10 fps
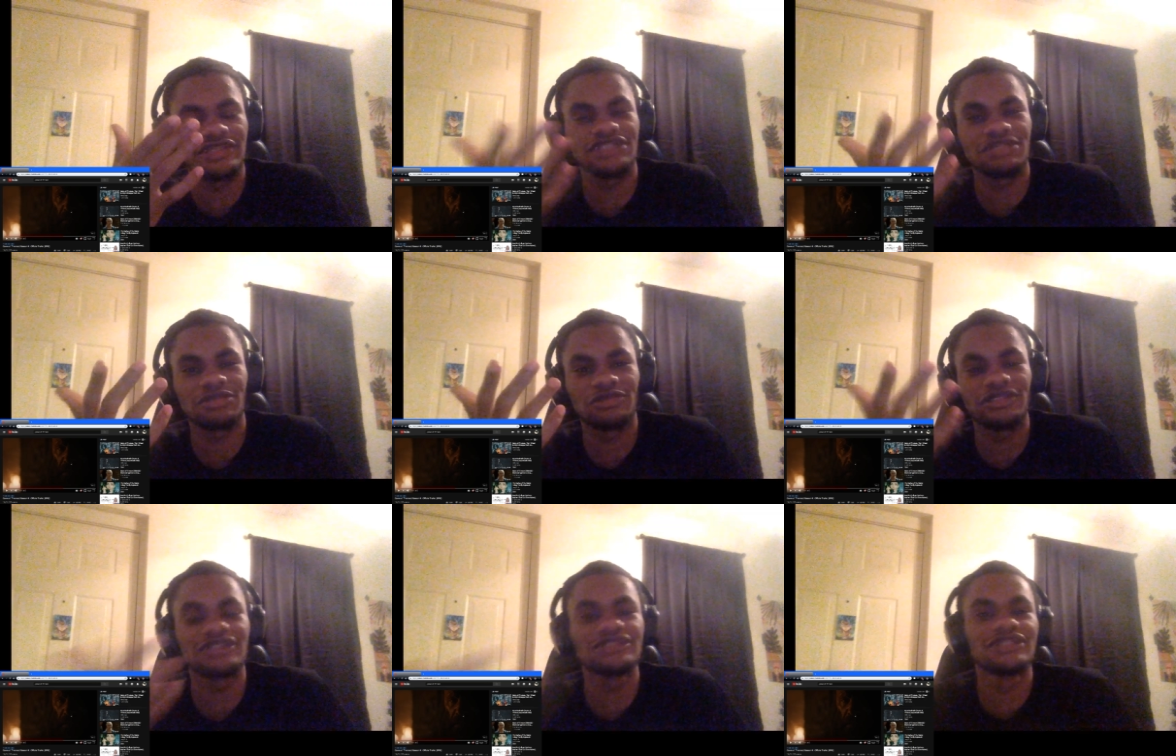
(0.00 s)
Entertainment
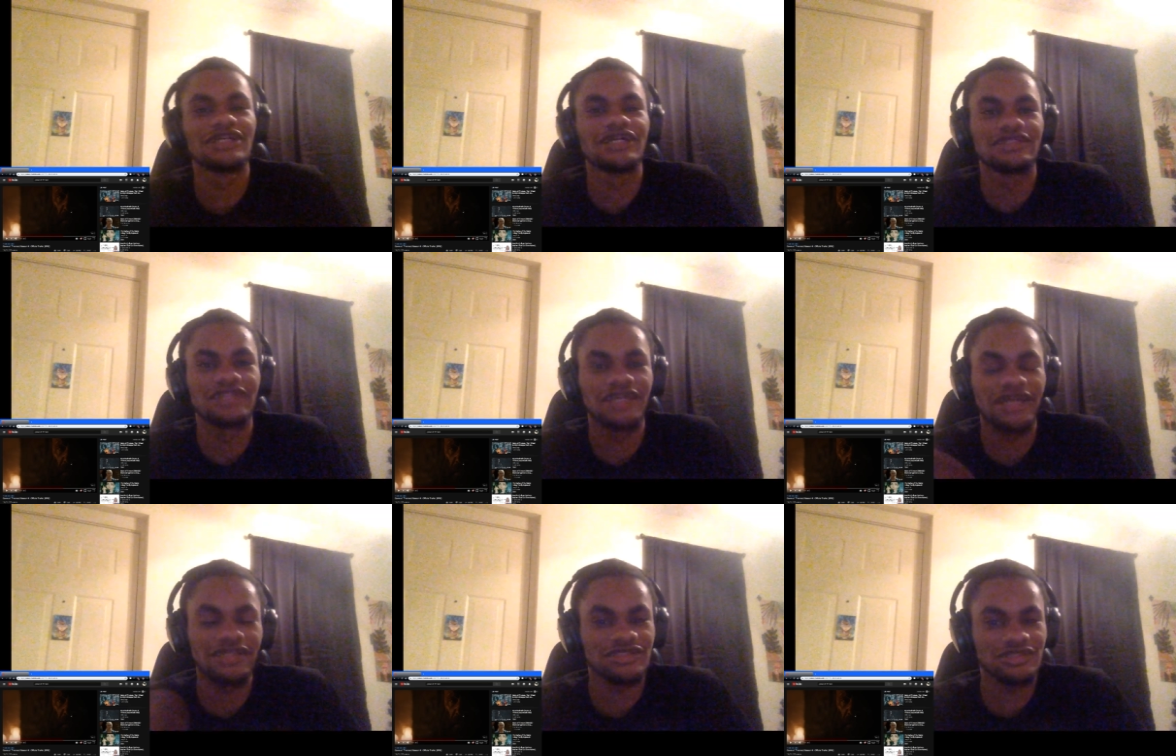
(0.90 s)
Weekly. They
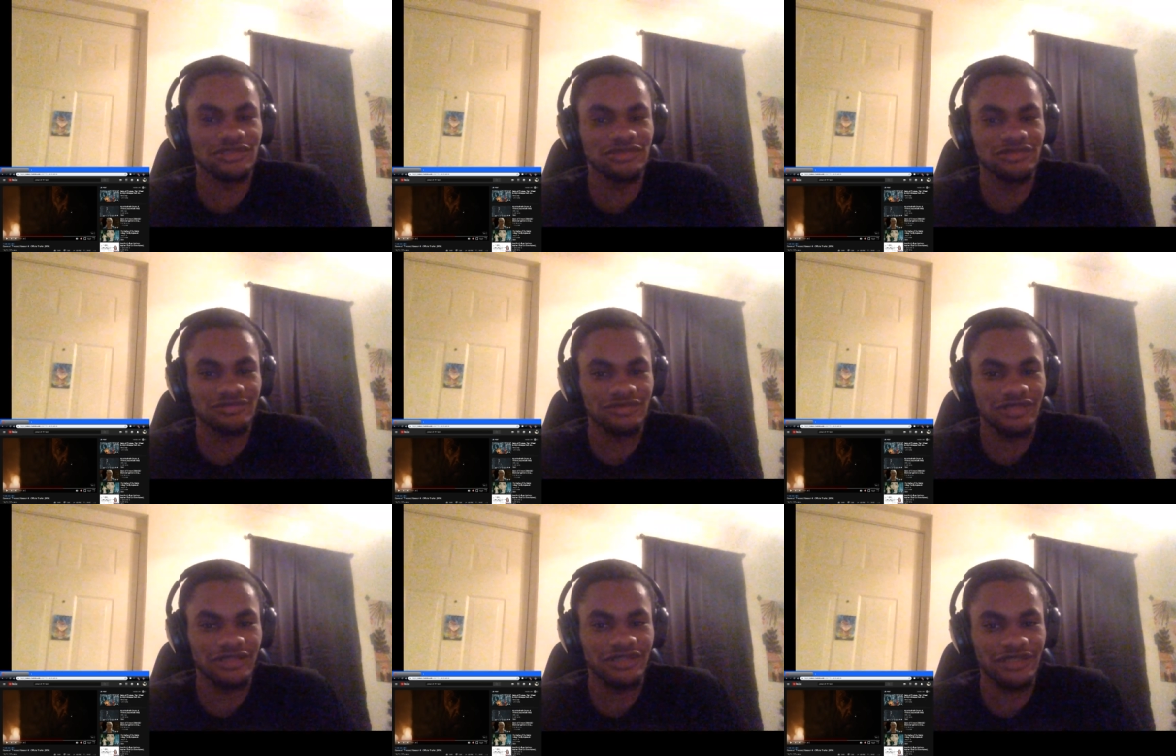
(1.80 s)
had the two
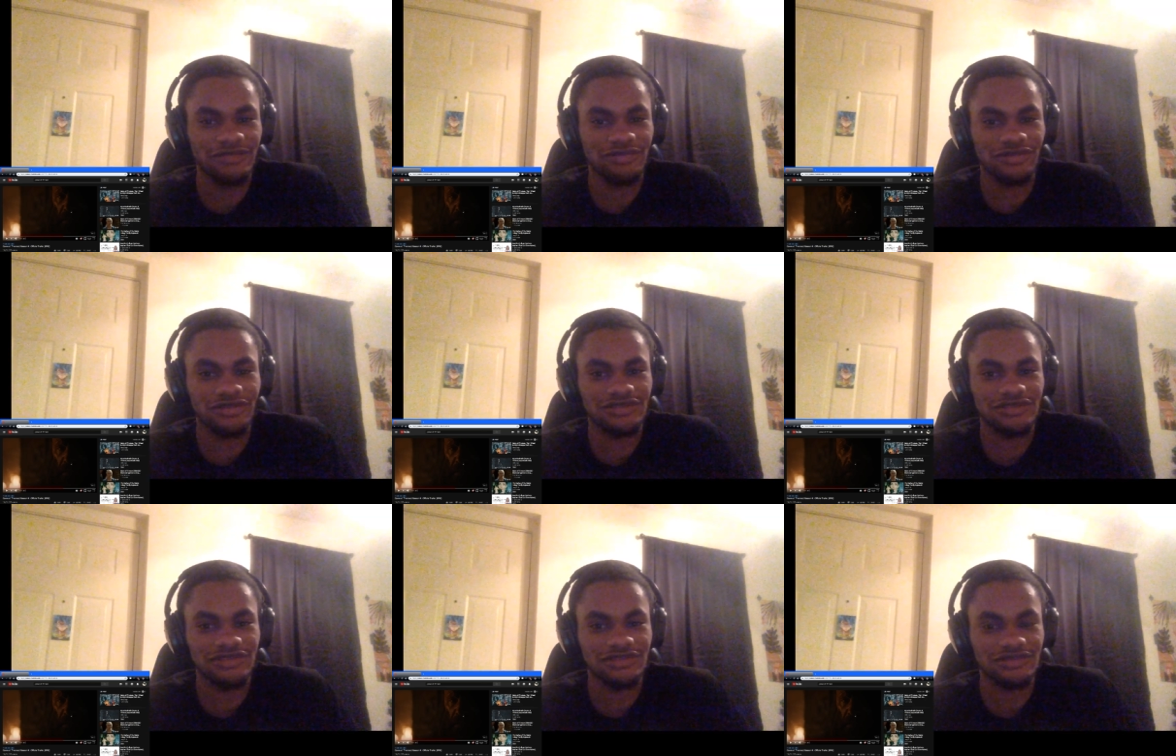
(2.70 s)
Clegane
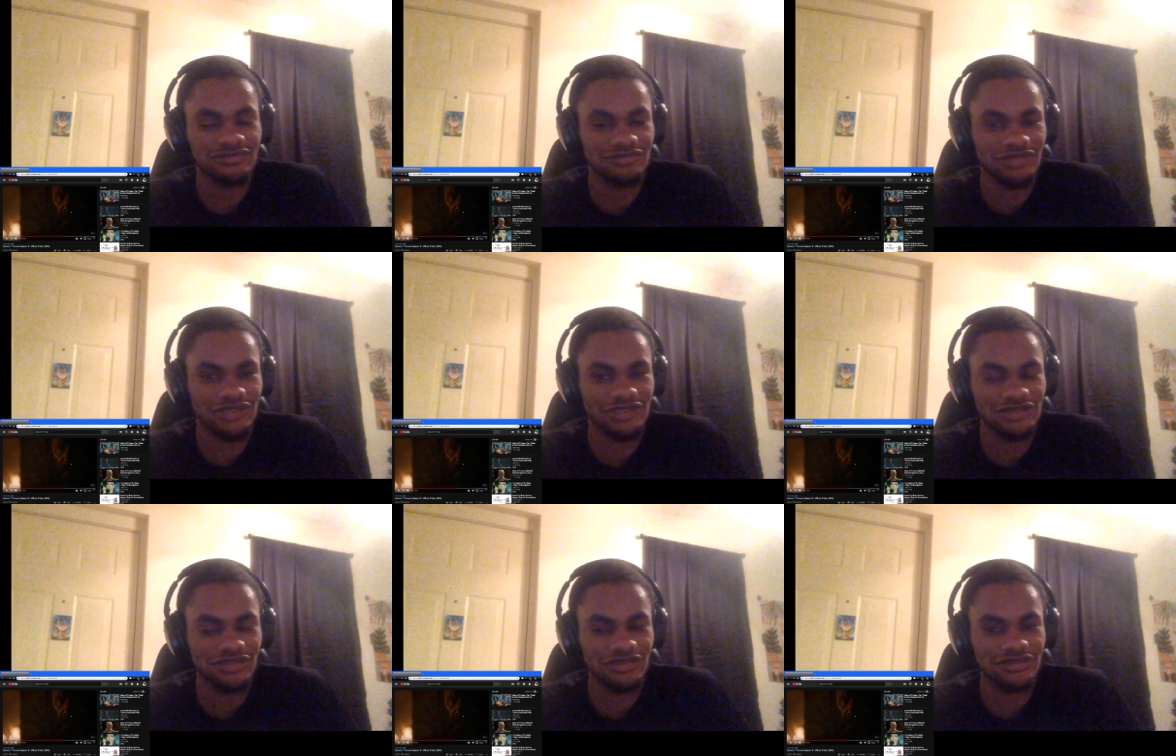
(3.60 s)
brothers fight
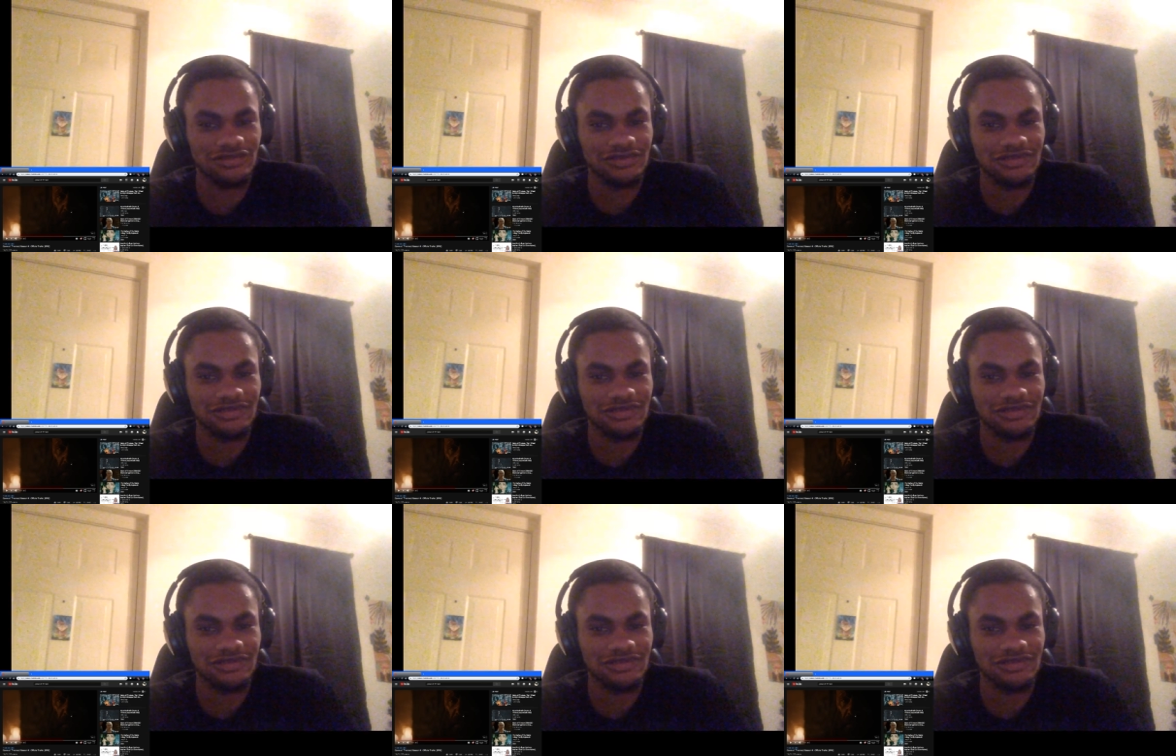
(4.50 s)
each other.